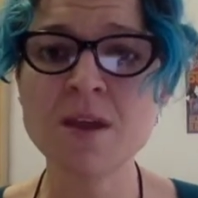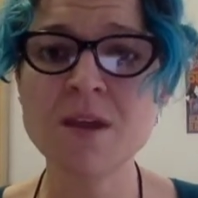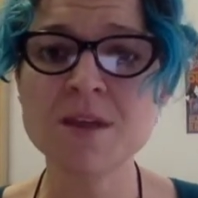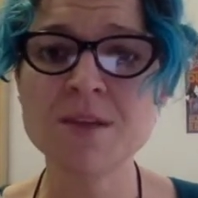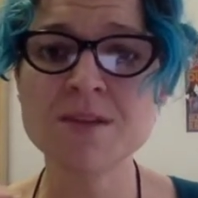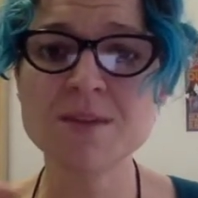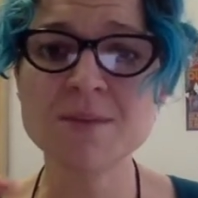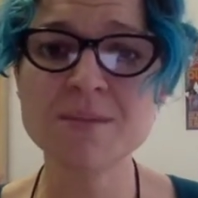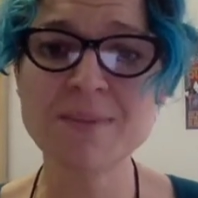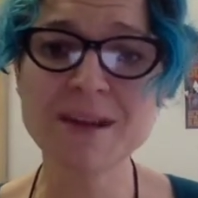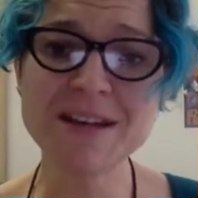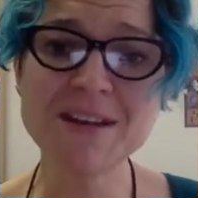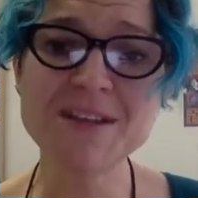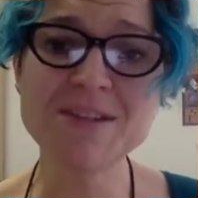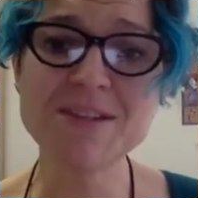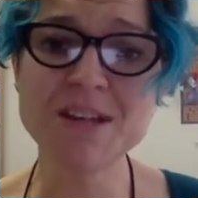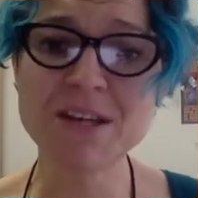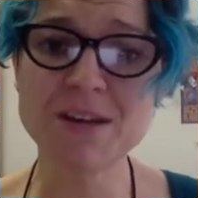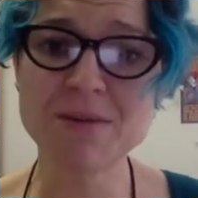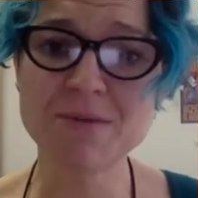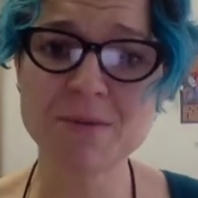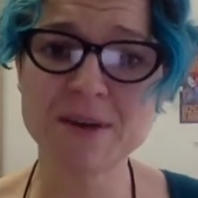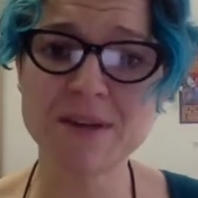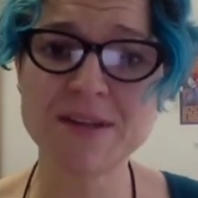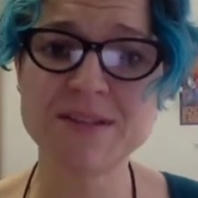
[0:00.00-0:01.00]
So
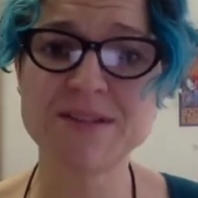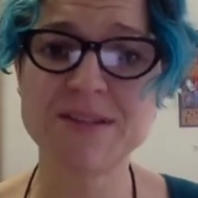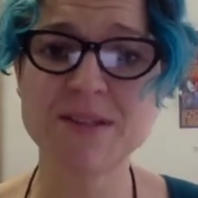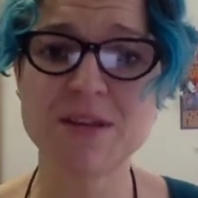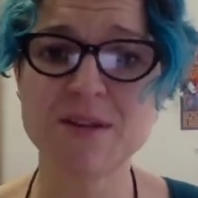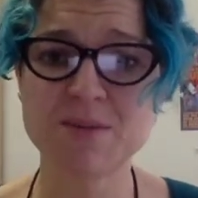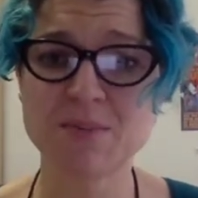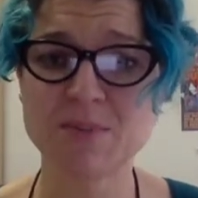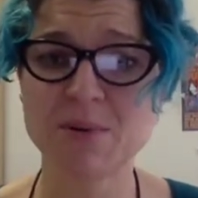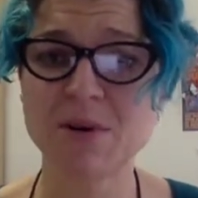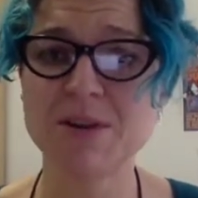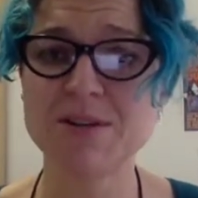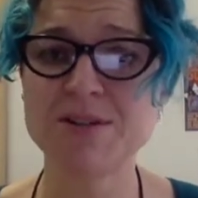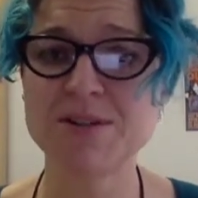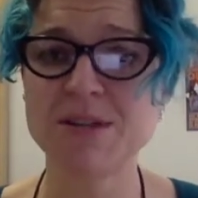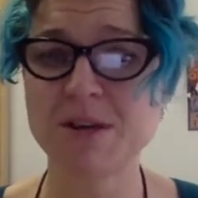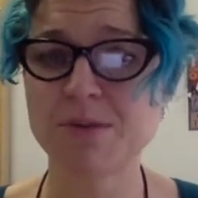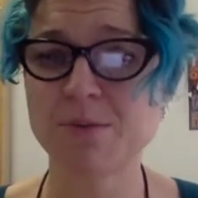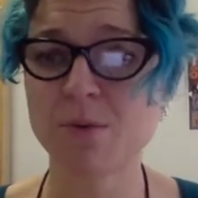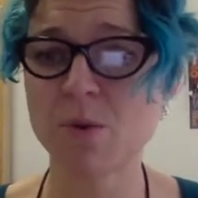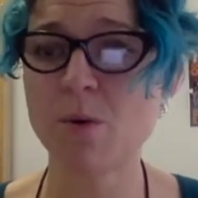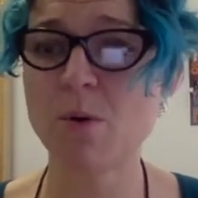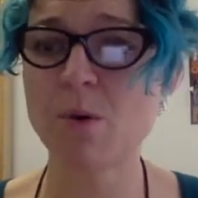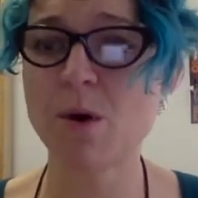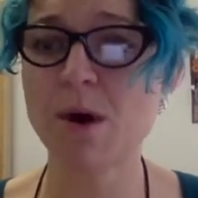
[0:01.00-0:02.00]
managing a research project
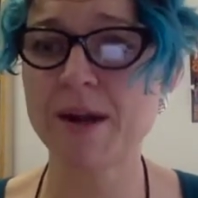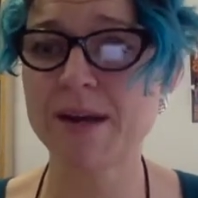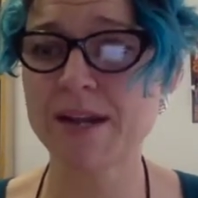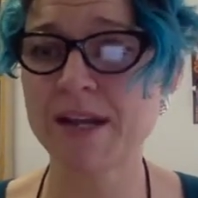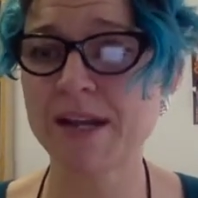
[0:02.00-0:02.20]
required